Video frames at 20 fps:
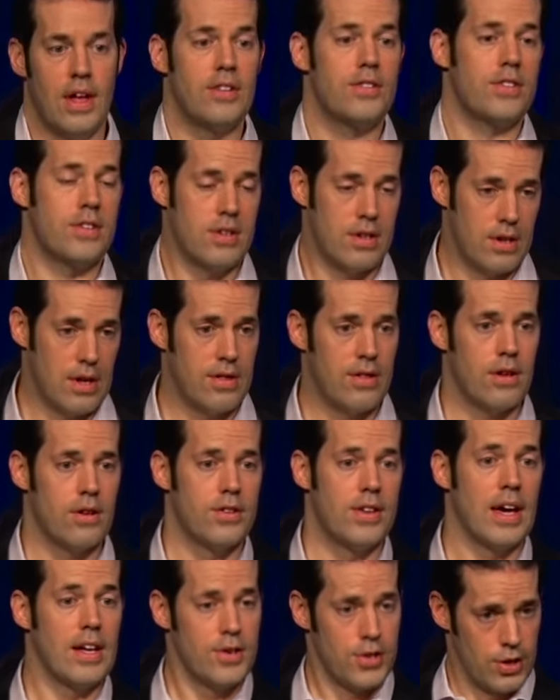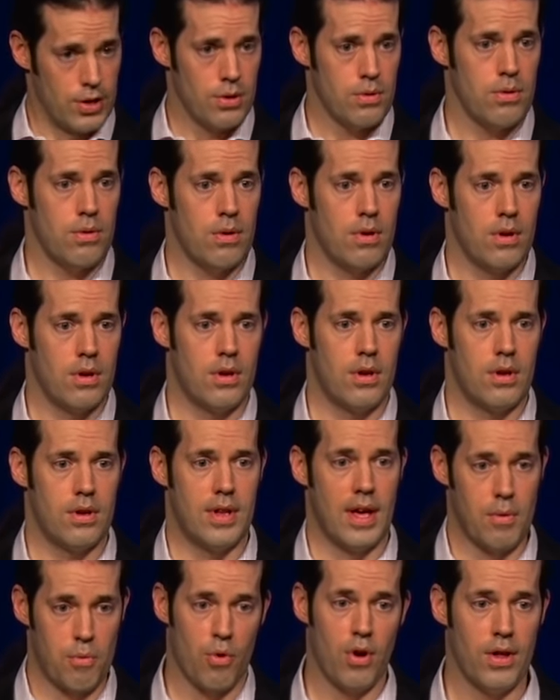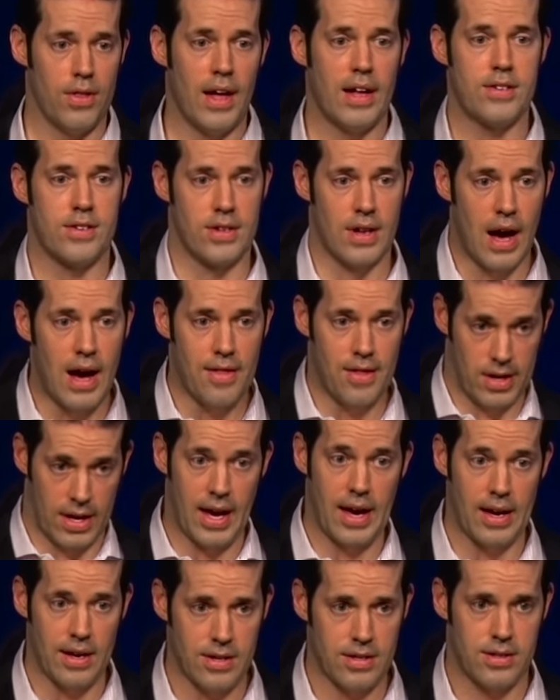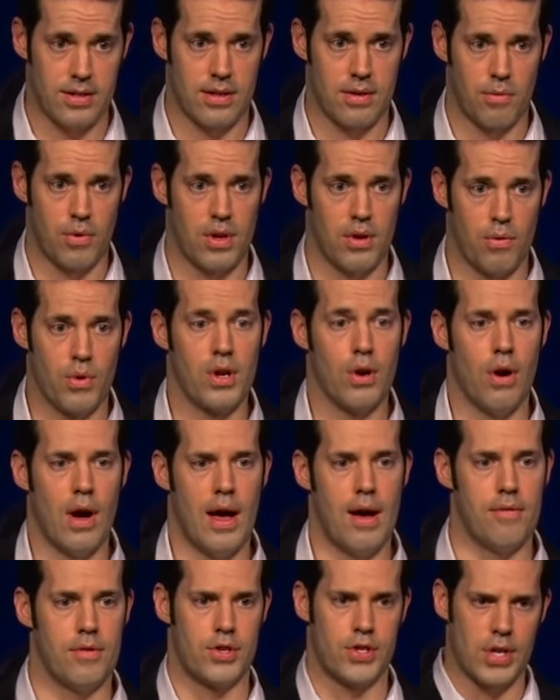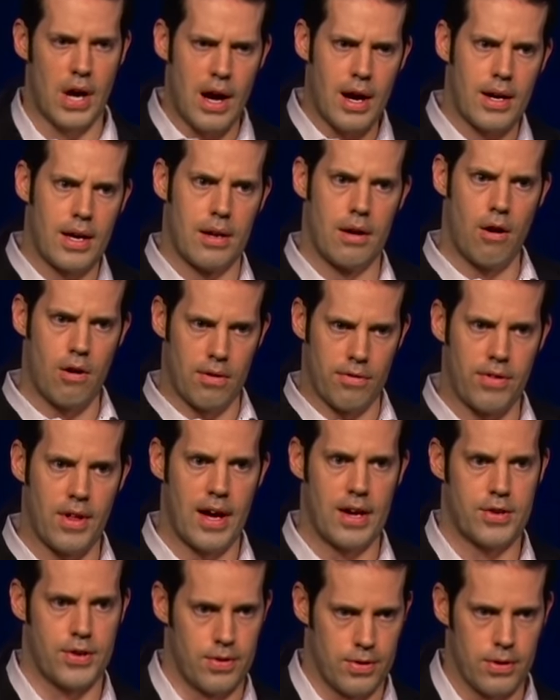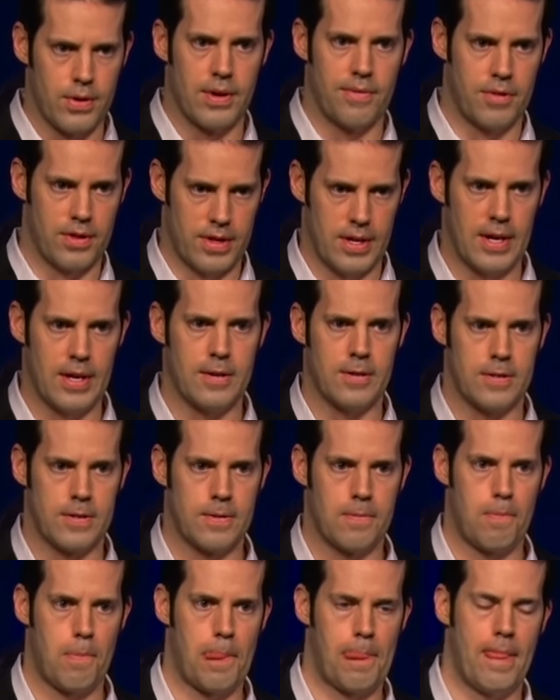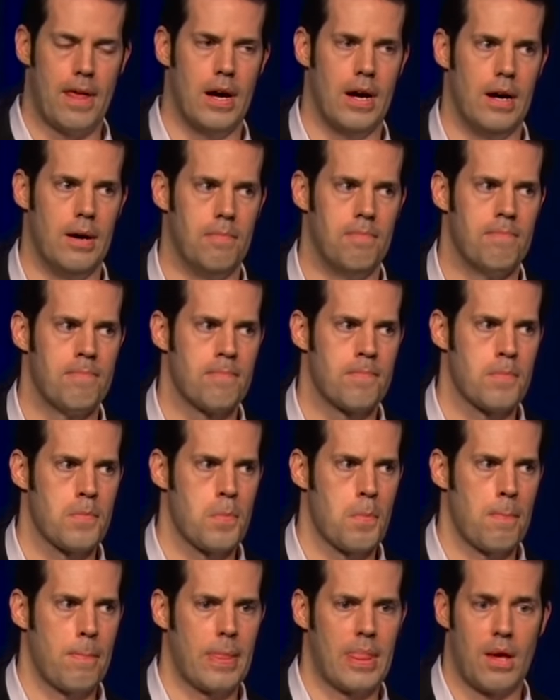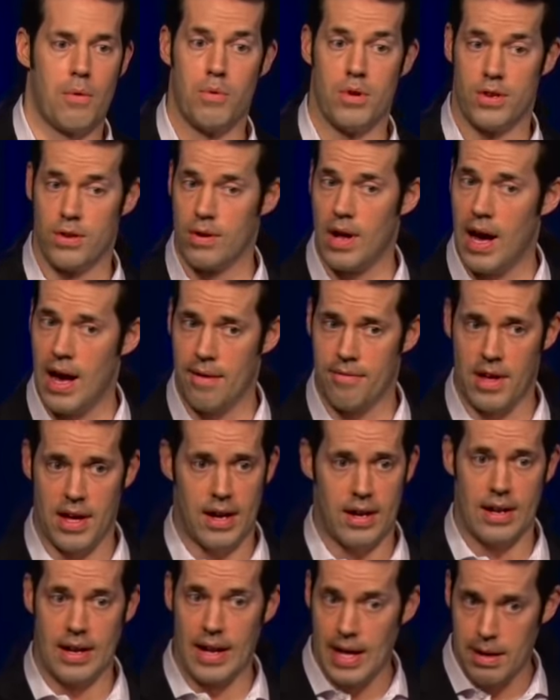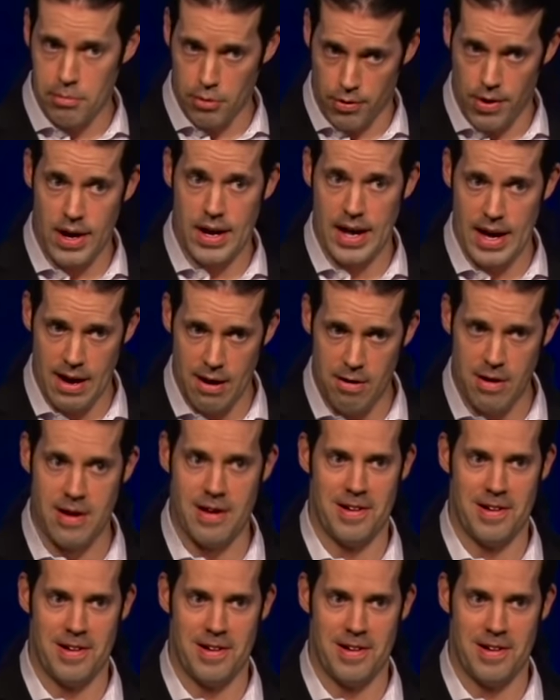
That's day two. Day one, that's not the case. We, we don't have mm -hmm. shock and arc flash are two different things. Um, we do not have that enabled right now,